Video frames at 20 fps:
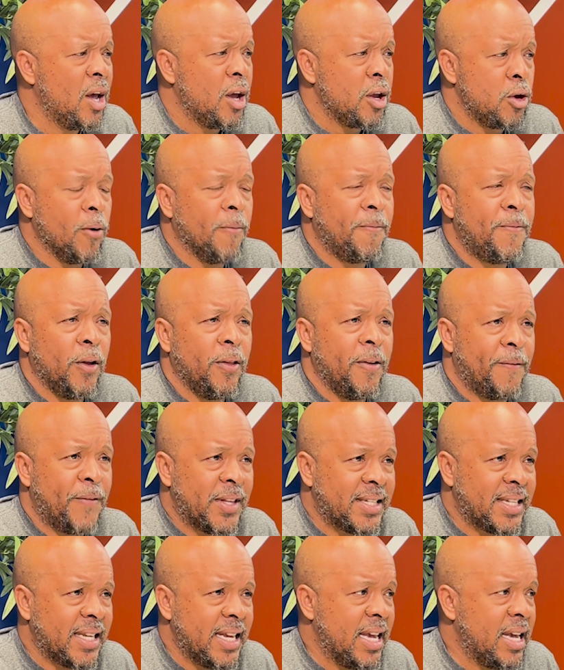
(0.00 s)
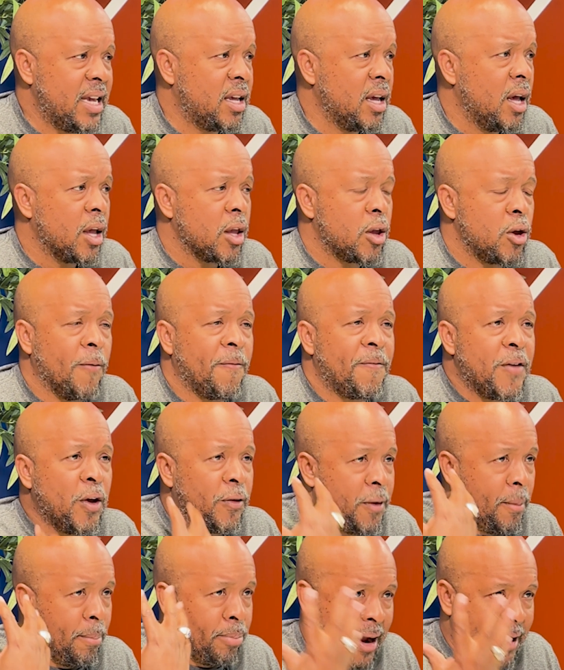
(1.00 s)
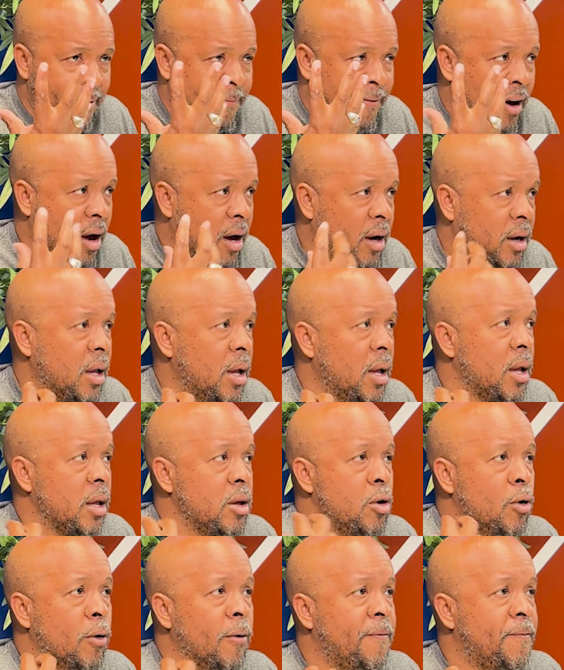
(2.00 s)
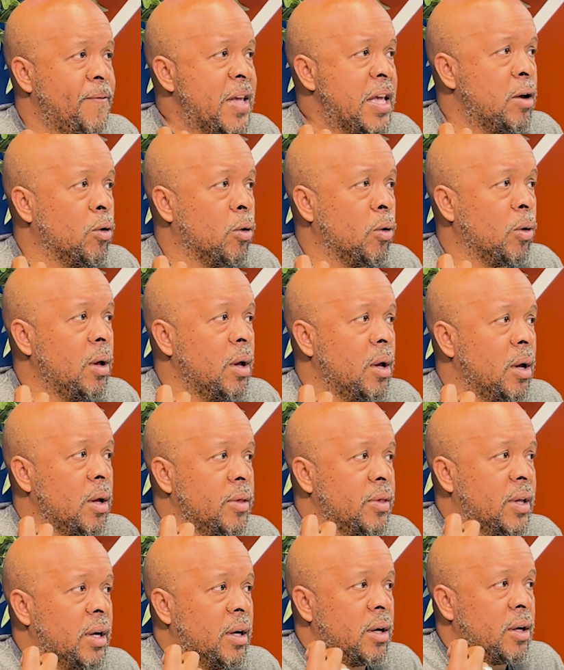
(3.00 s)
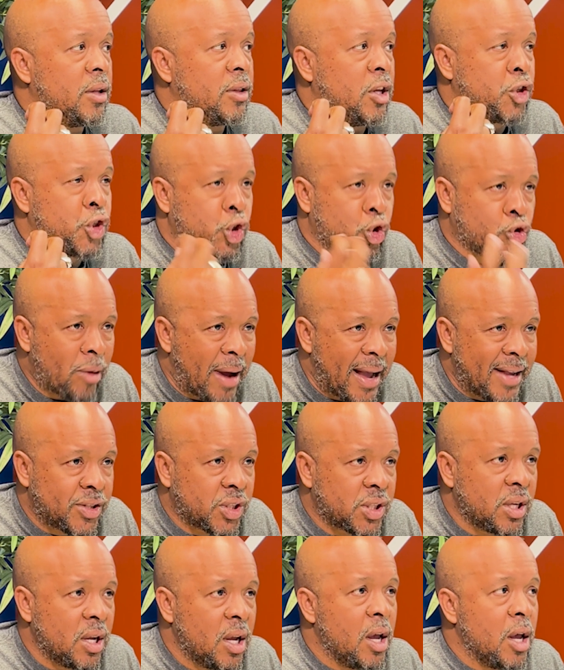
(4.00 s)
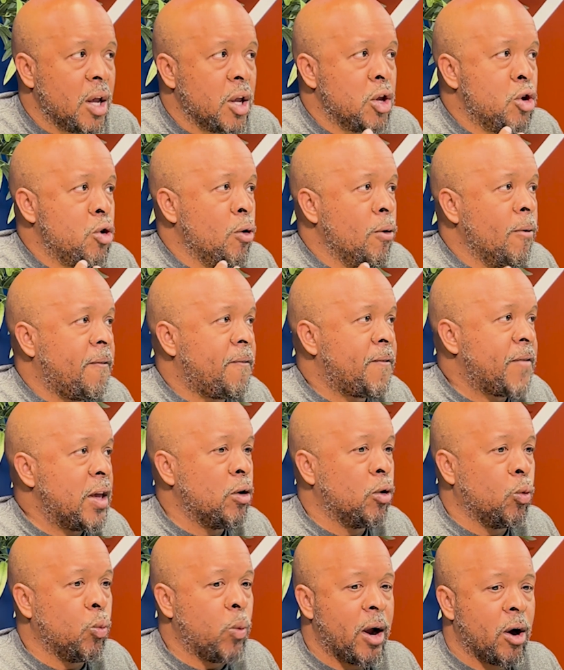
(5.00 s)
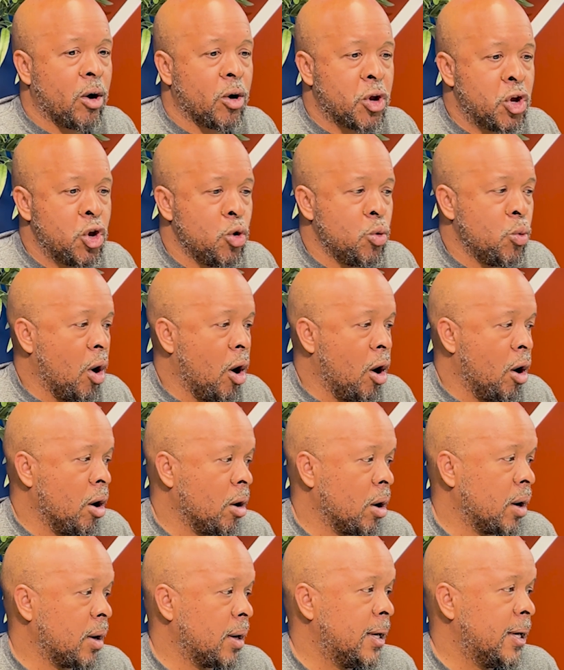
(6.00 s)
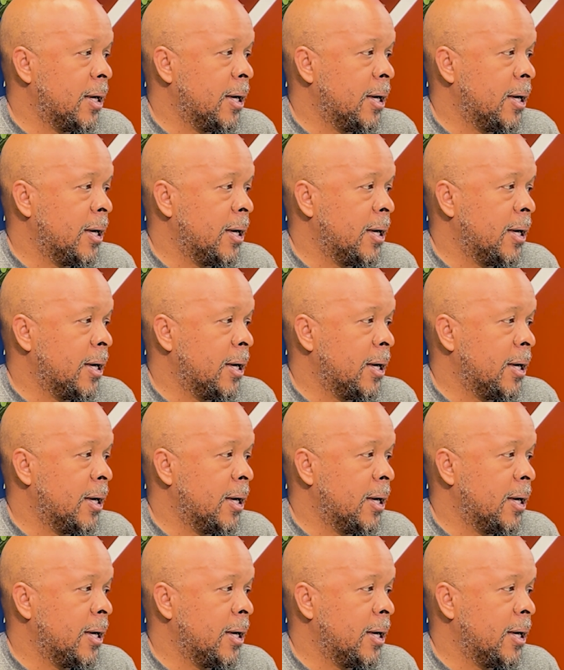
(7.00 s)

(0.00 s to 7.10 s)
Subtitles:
You'll feel the fatigue. You'll feel the brain fog. You'll feel the stress. You'll feel where you are